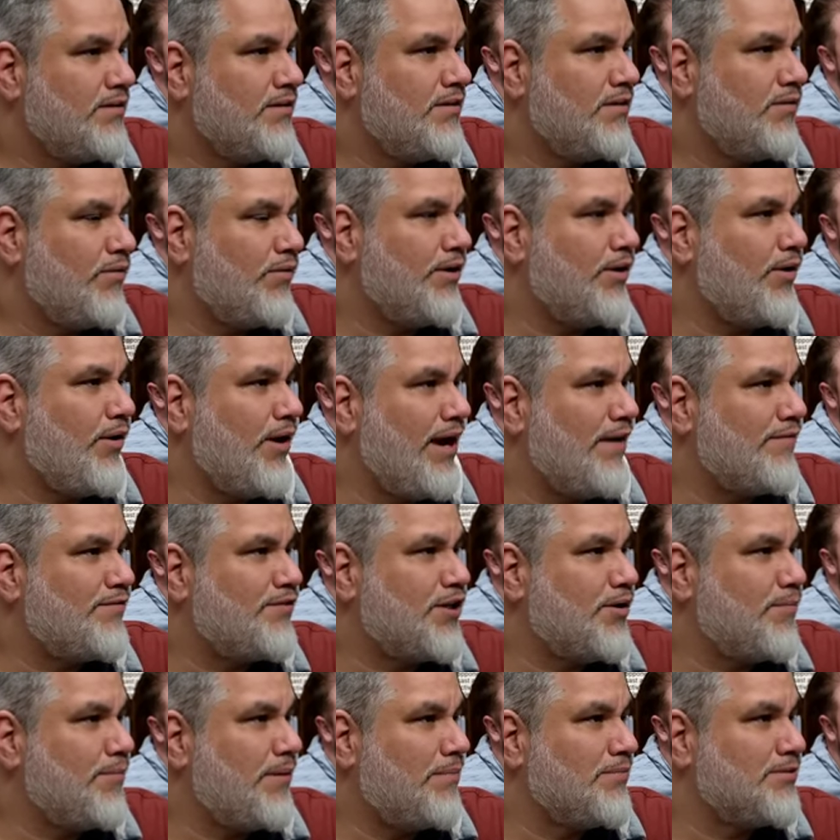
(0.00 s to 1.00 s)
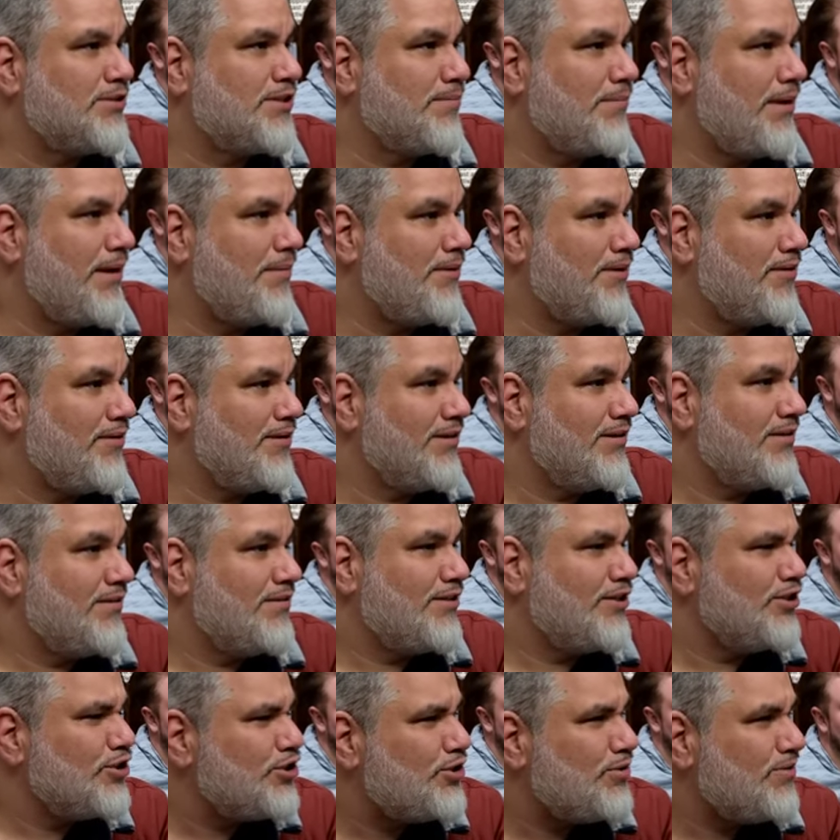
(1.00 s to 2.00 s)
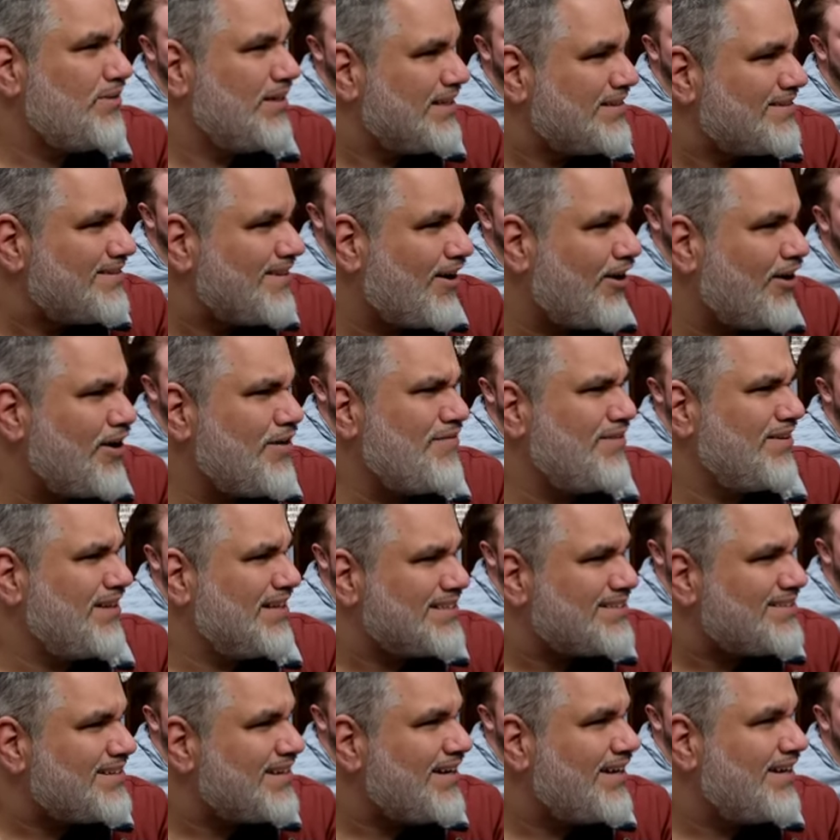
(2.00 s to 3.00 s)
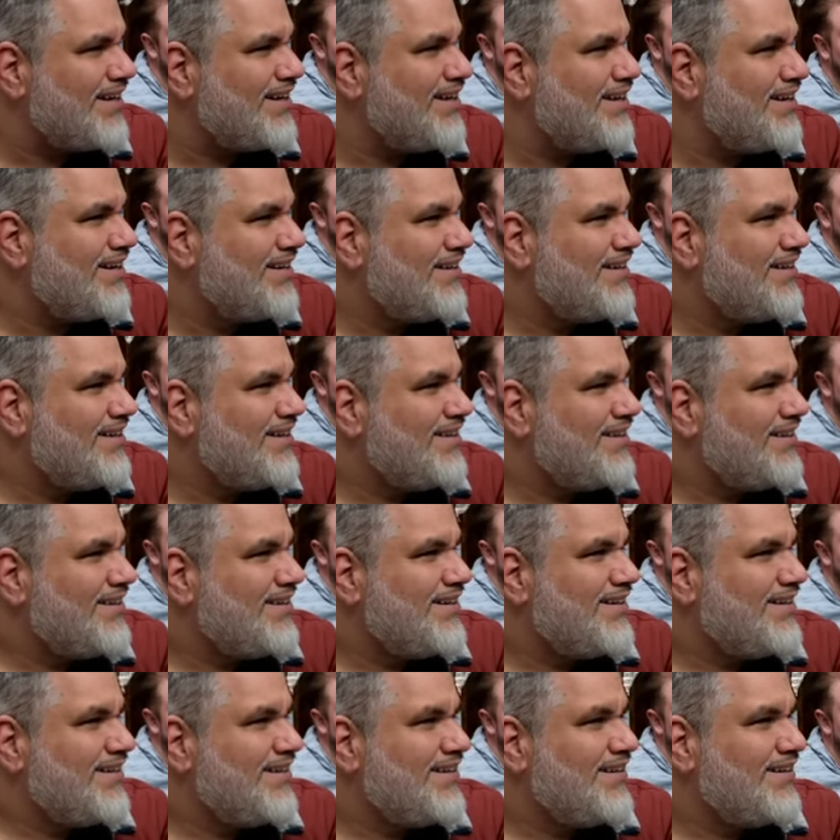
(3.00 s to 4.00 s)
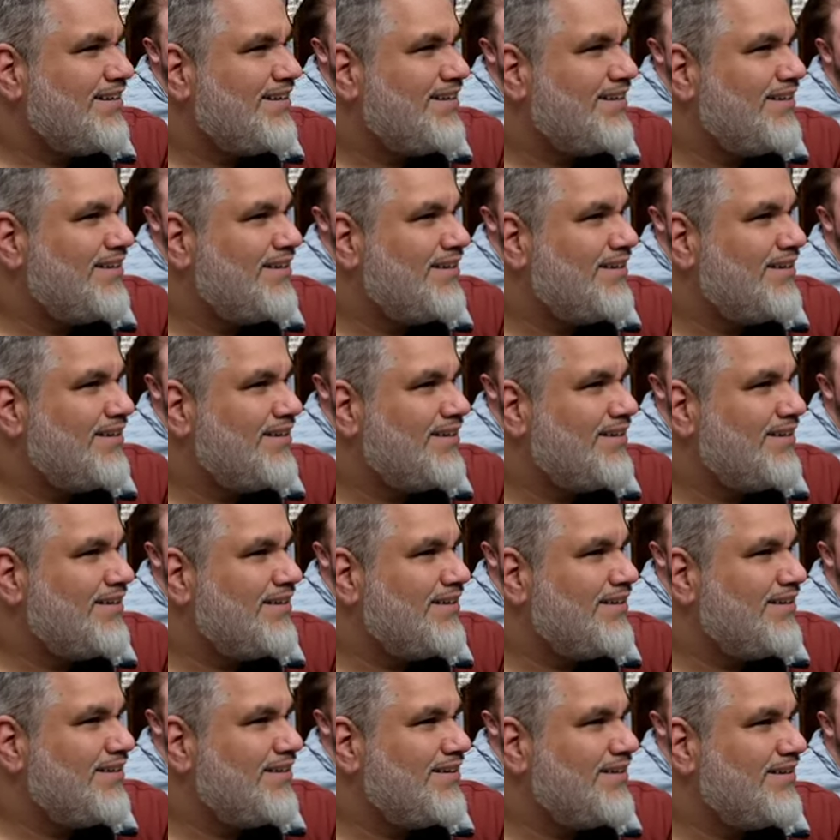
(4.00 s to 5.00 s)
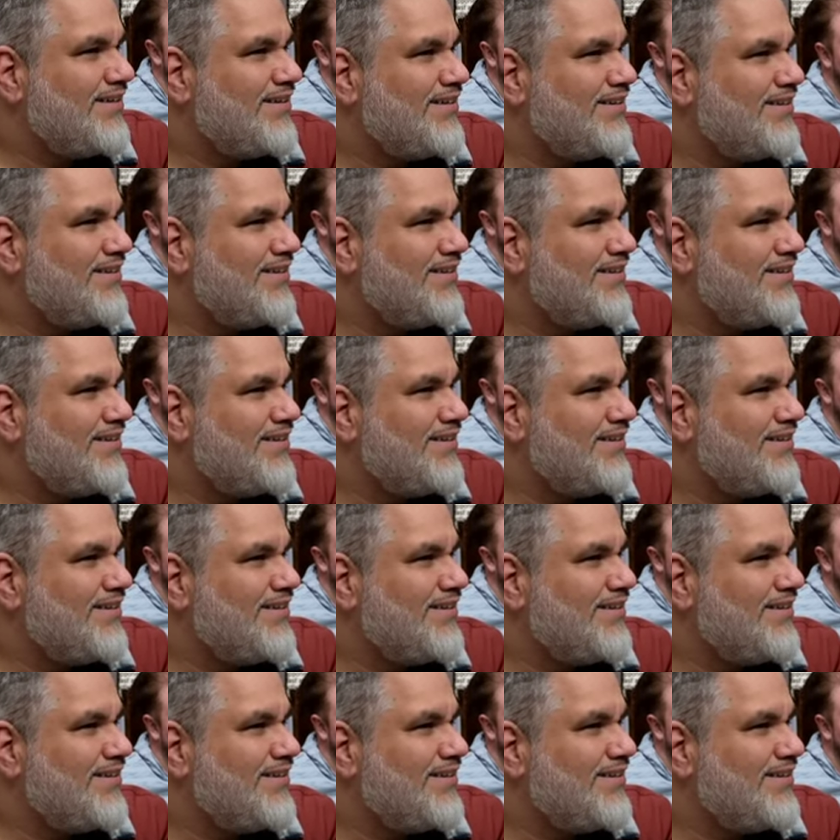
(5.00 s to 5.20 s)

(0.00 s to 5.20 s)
Well, no, I have to go publish them manually. Didn't you listen? Are you even listening? I don't know any of these things, man. It's...